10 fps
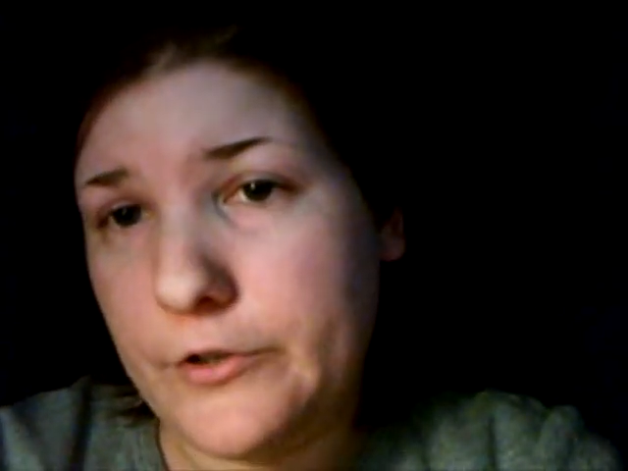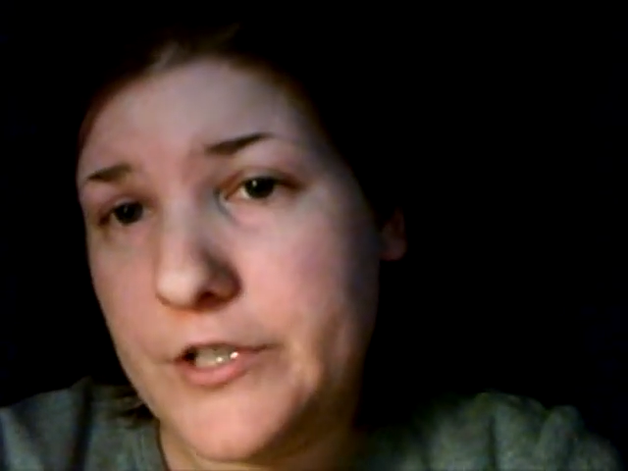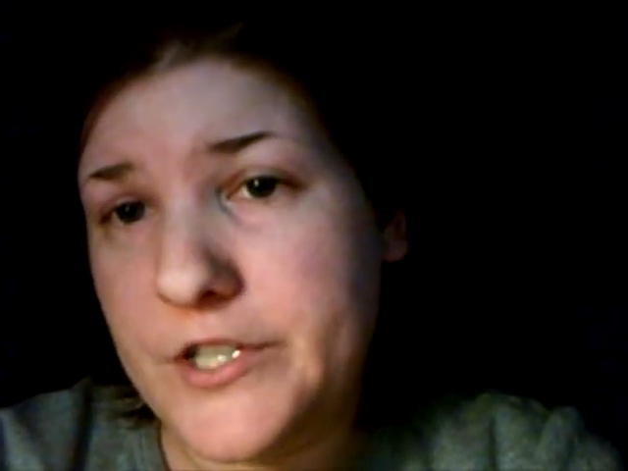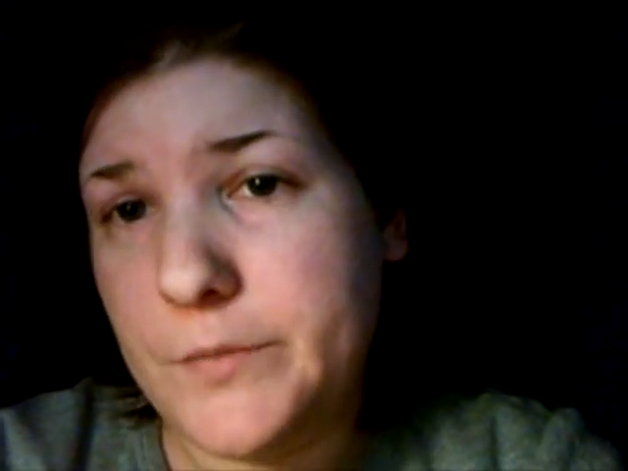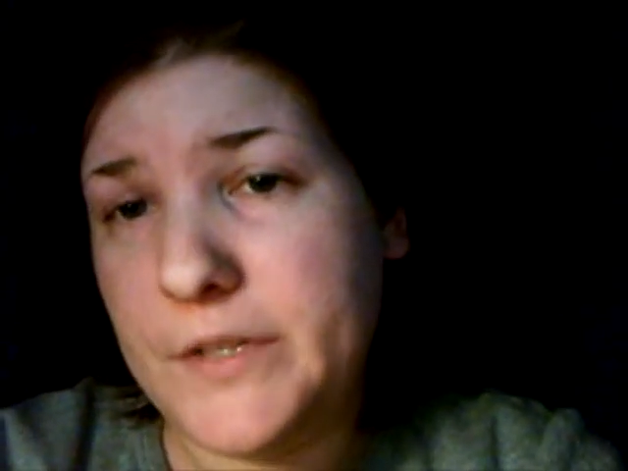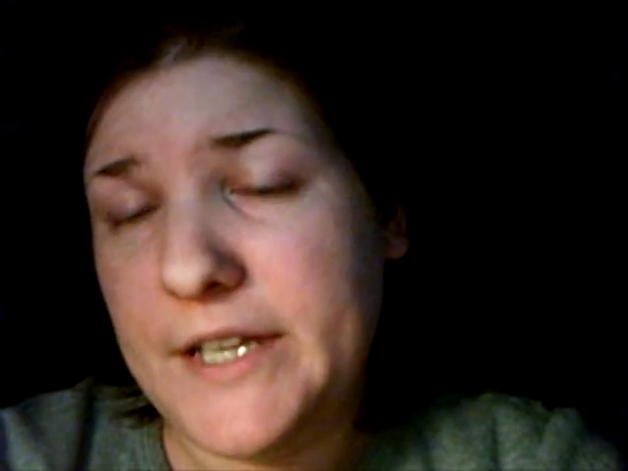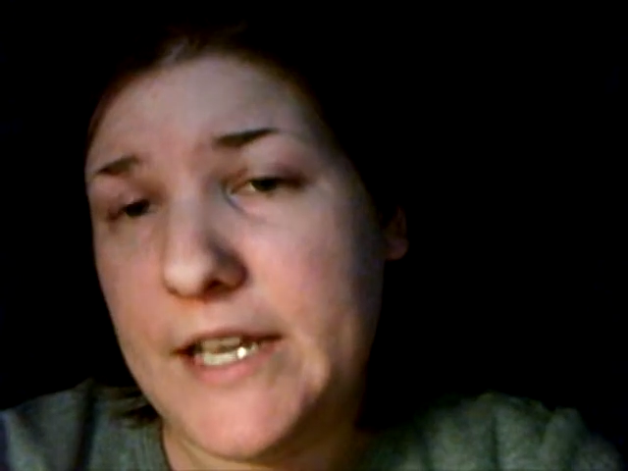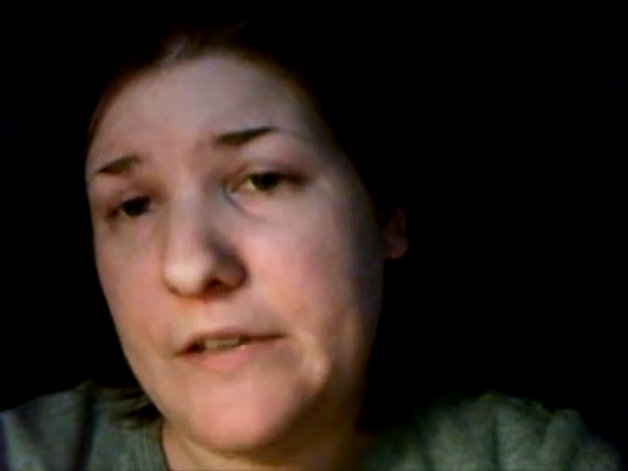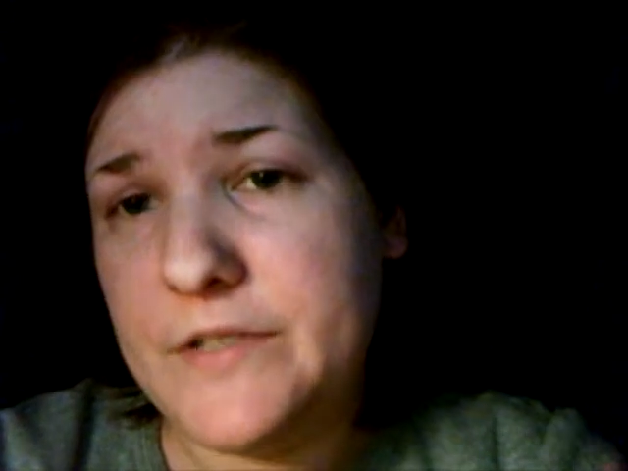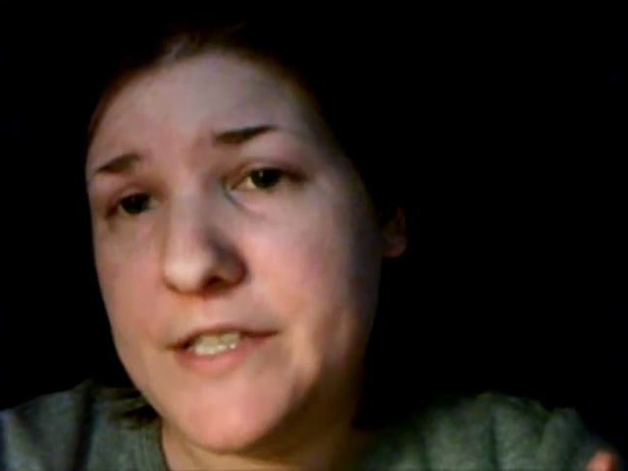Christian
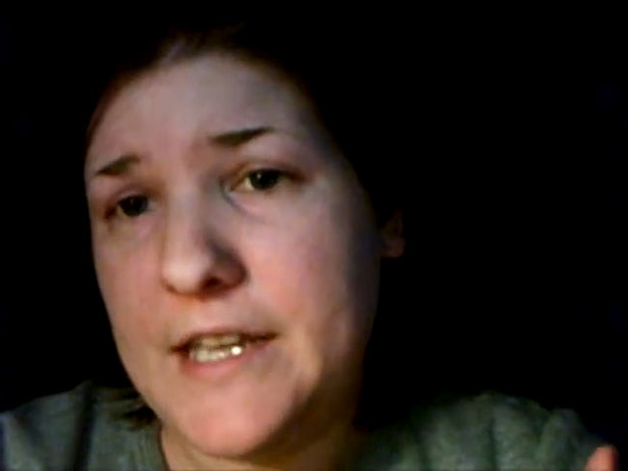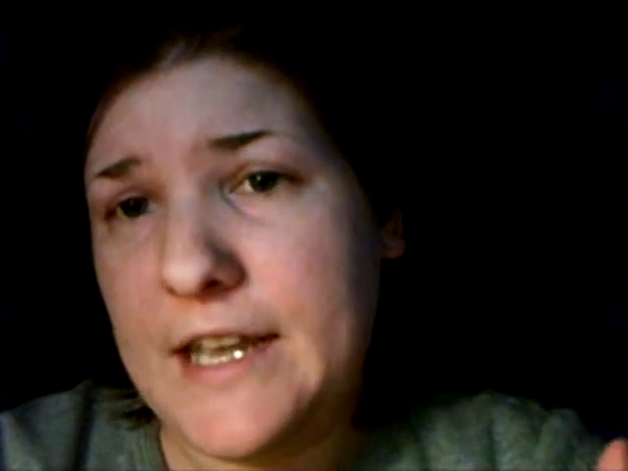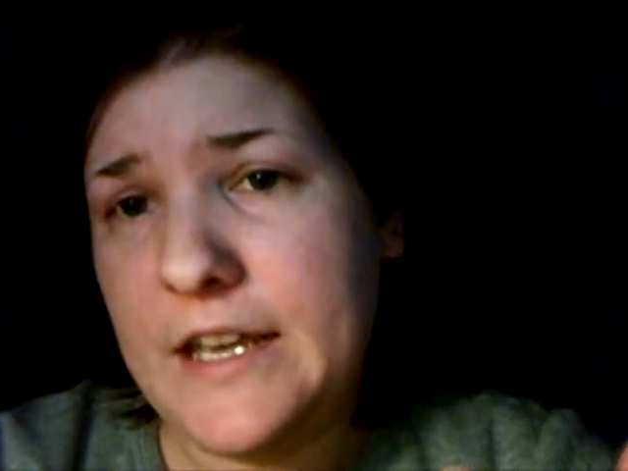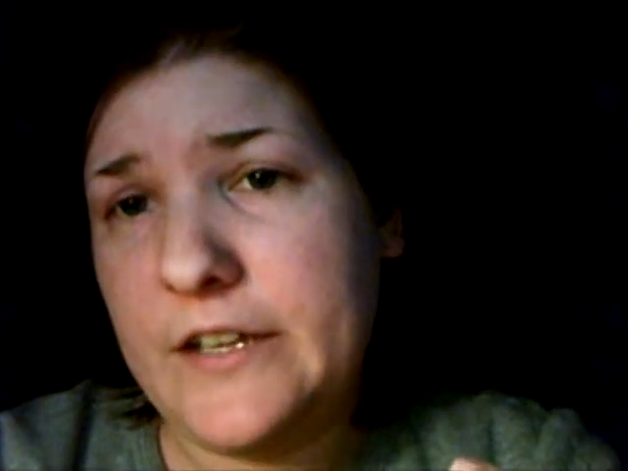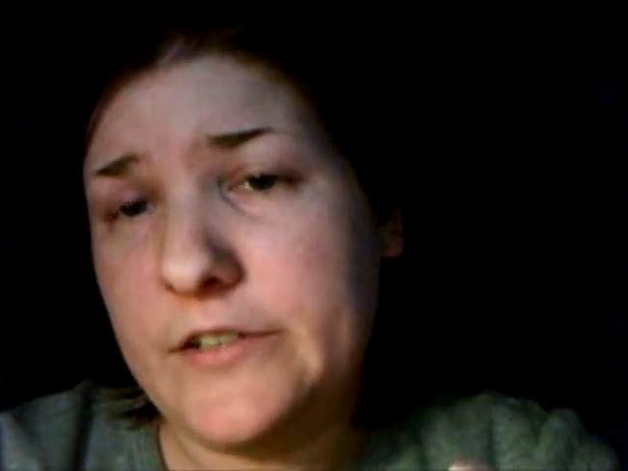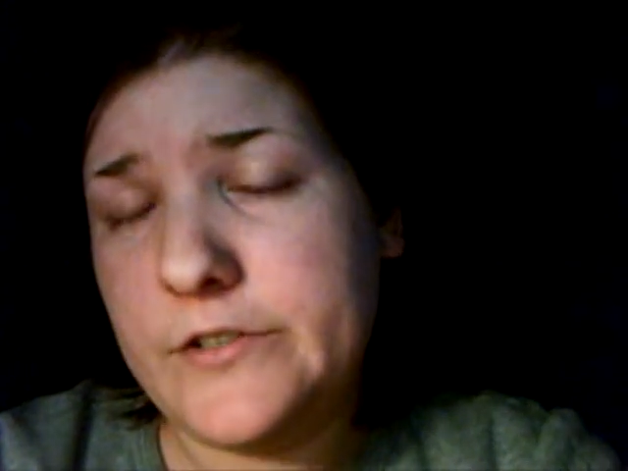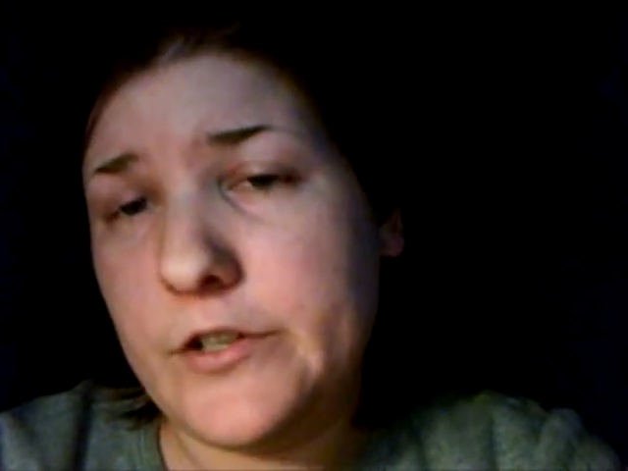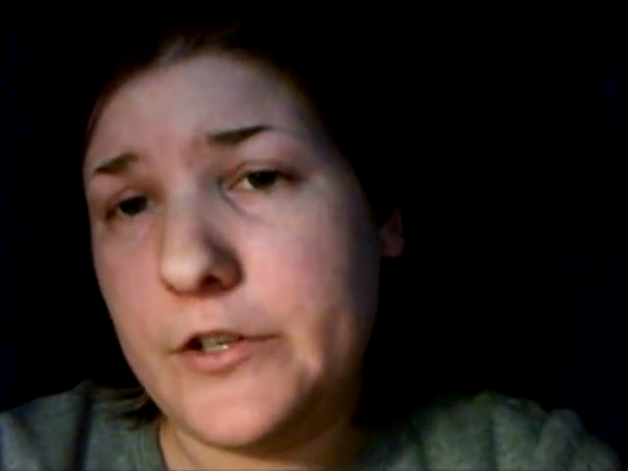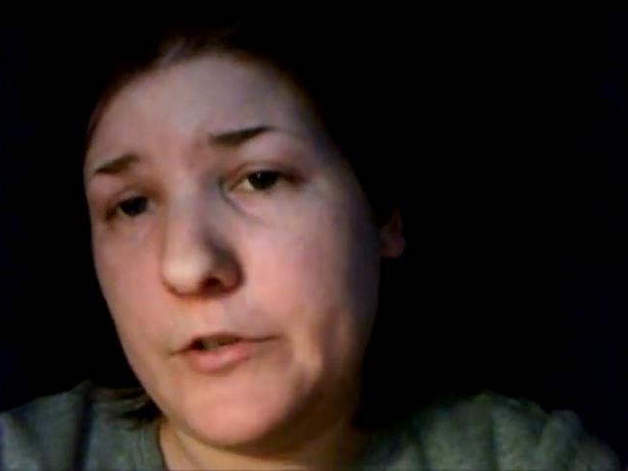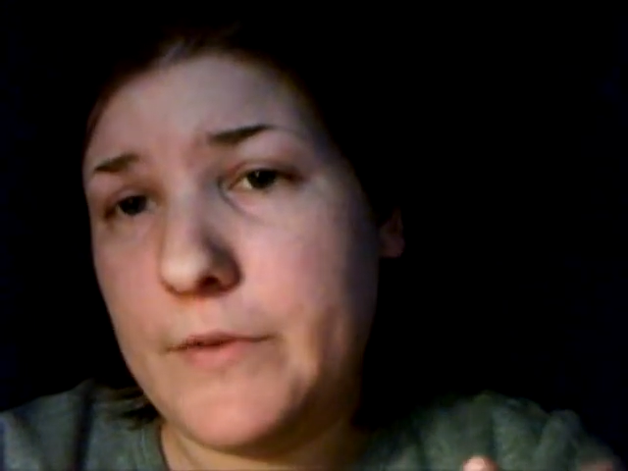beliefs and
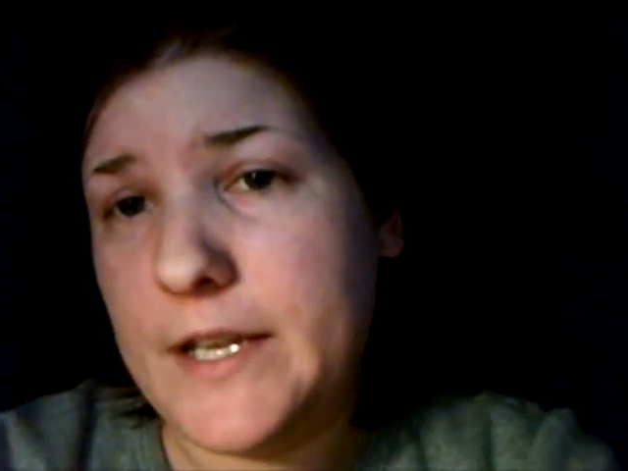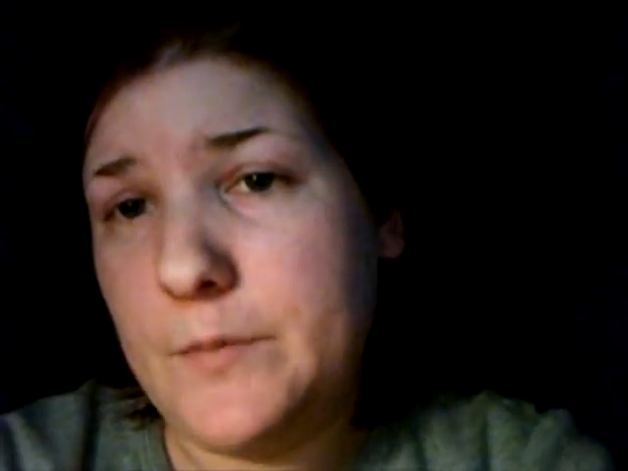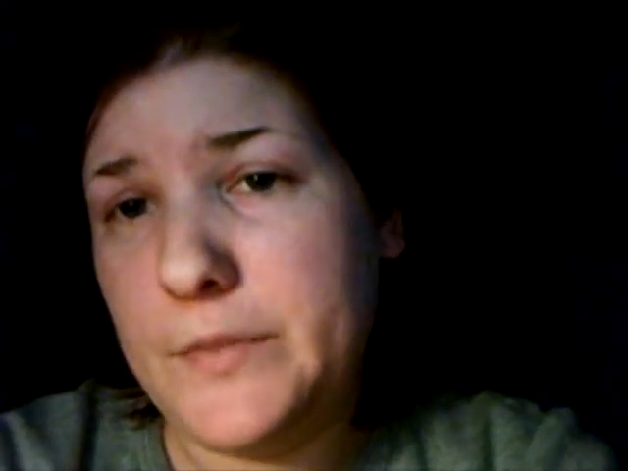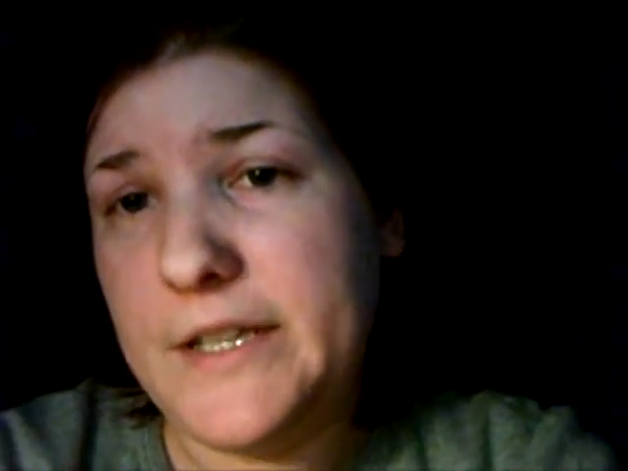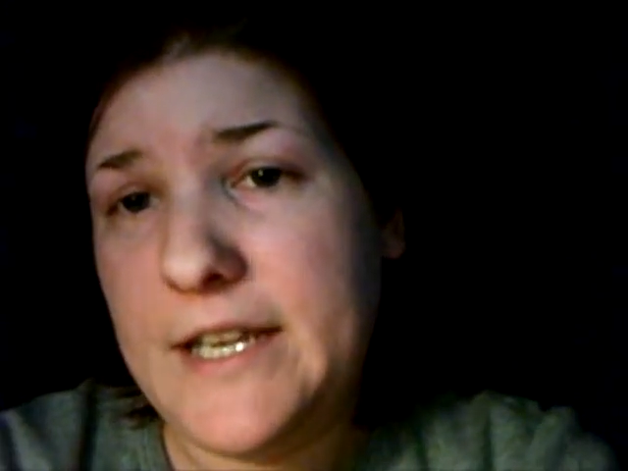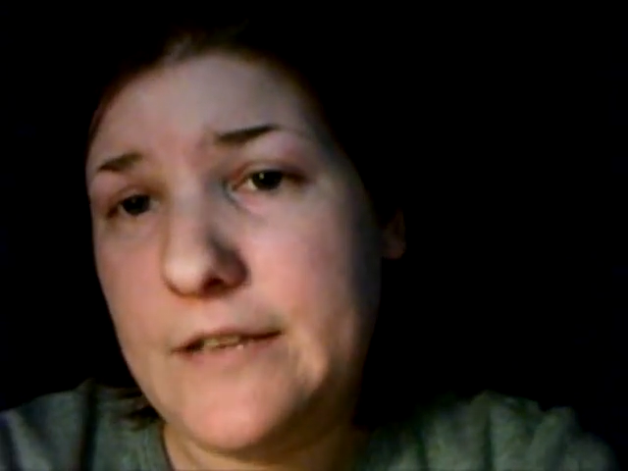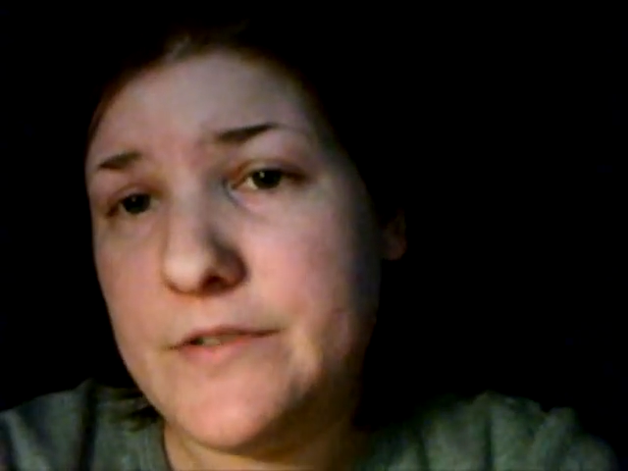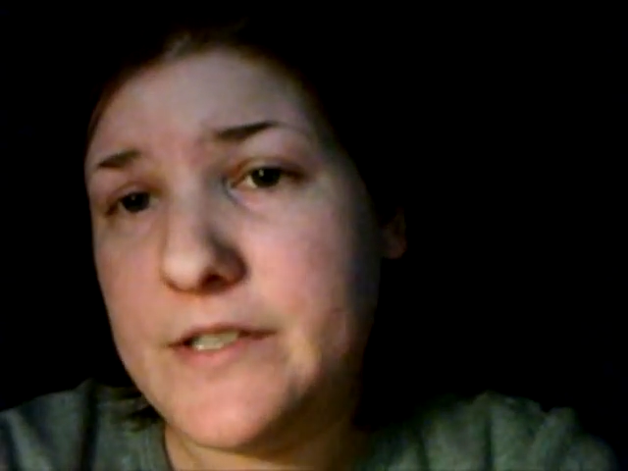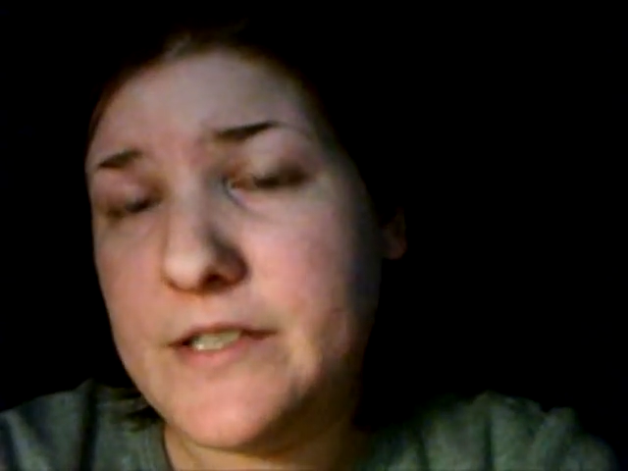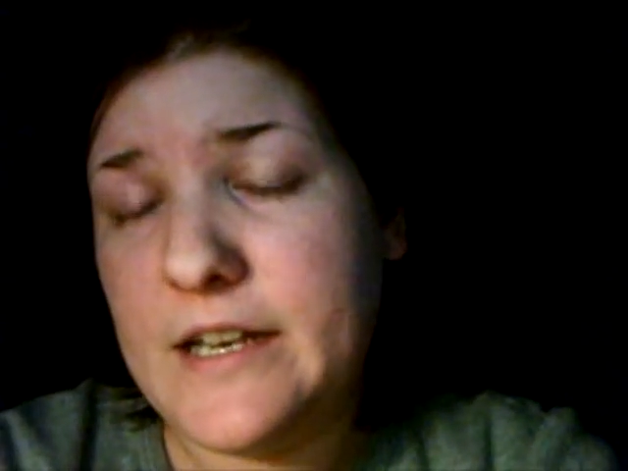her Wiccan
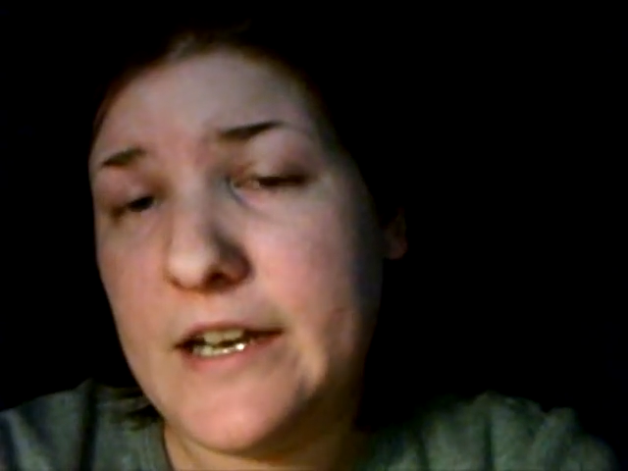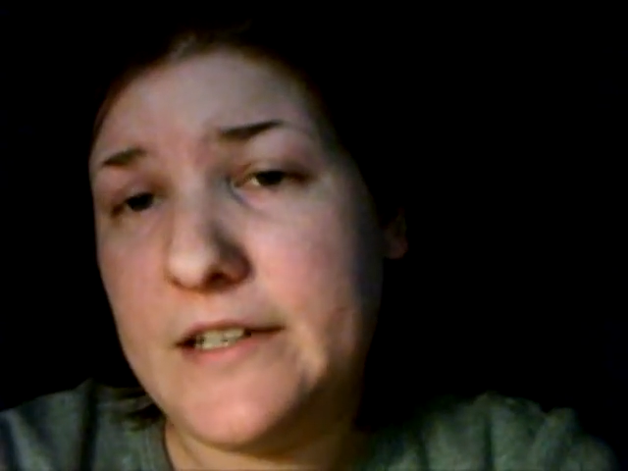beliefs